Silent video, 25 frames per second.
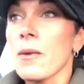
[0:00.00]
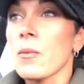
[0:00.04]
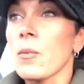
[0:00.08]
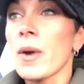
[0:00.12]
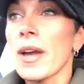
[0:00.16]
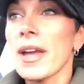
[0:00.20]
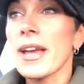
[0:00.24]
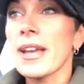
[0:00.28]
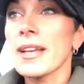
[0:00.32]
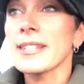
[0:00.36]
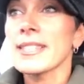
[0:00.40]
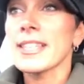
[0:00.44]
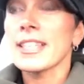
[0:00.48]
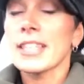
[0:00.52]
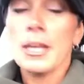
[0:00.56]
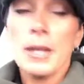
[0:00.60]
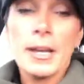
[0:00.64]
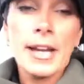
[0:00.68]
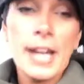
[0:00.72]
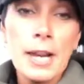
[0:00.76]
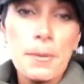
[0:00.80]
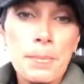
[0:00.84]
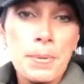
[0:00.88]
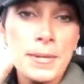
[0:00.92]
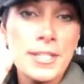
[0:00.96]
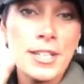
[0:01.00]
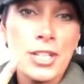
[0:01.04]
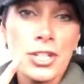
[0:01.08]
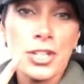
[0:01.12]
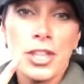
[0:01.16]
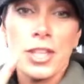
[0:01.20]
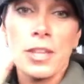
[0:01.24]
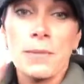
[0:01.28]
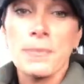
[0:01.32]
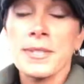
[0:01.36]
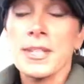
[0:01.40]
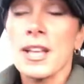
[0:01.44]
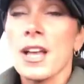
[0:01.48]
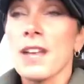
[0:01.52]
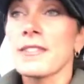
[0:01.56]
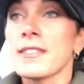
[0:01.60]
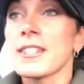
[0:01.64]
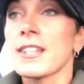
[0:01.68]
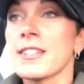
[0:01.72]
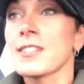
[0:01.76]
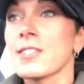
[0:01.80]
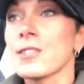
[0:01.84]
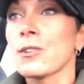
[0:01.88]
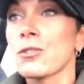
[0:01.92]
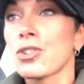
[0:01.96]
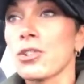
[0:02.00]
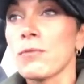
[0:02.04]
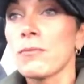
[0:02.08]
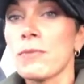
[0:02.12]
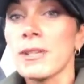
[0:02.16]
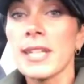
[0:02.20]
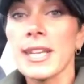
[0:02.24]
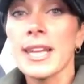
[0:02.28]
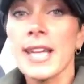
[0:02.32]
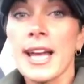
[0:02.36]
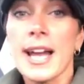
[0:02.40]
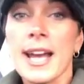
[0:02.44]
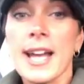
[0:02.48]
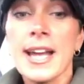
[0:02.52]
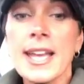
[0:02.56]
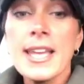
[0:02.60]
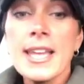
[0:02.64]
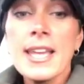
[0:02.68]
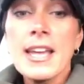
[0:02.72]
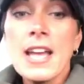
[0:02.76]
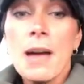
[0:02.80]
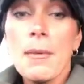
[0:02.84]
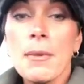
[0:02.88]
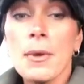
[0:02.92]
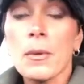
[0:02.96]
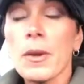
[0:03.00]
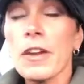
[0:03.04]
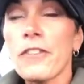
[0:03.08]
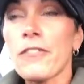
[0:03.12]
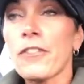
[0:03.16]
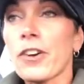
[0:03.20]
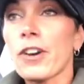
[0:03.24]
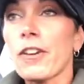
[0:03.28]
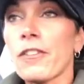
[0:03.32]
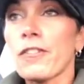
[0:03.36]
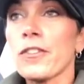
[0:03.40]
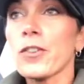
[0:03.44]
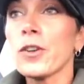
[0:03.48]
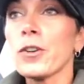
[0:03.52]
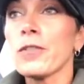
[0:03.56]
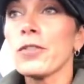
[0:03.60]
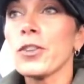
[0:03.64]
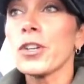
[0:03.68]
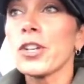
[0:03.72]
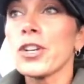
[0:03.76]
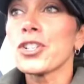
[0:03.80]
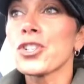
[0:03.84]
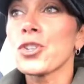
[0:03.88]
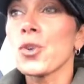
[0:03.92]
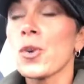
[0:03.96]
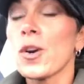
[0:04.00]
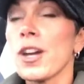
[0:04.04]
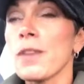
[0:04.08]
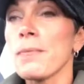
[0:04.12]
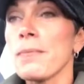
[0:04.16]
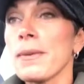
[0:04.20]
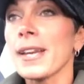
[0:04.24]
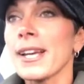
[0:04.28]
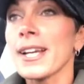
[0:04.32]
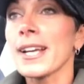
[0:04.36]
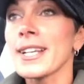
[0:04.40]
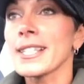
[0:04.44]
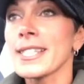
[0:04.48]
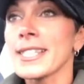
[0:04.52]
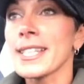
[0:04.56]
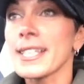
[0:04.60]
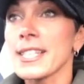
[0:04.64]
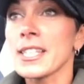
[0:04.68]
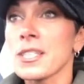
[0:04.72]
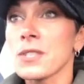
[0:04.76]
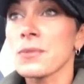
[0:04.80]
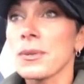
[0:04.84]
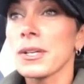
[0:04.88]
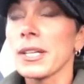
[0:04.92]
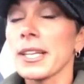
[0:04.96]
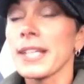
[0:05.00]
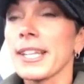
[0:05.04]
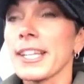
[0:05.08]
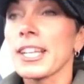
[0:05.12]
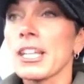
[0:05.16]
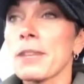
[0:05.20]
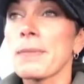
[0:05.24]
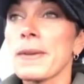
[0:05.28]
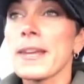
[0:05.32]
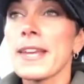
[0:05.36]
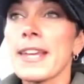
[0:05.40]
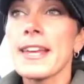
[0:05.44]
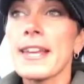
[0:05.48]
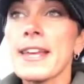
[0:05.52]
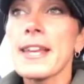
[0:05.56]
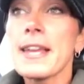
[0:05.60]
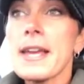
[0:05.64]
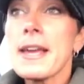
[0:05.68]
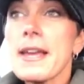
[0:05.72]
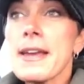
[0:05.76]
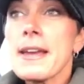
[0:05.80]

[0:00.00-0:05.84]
ways that they kind of position themselves on social media. I'm going to wait for a few of you to join because this is really going to be